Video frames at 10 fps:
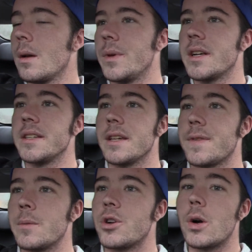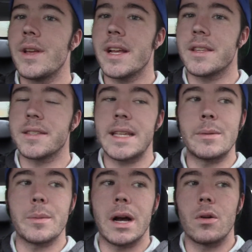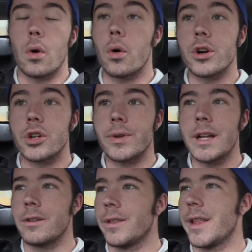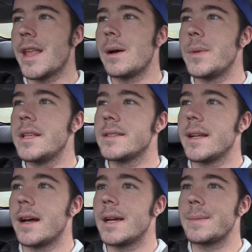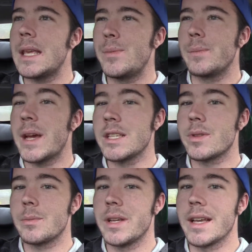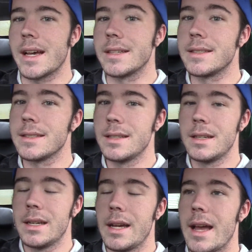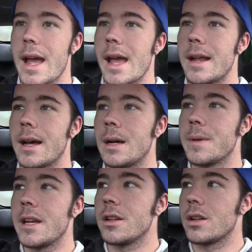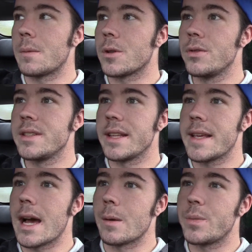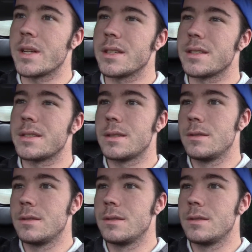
Because if I'm growing at the same amount or greater, then that means that I am keeping pace with the big guys, and I'm closing the gap. Because,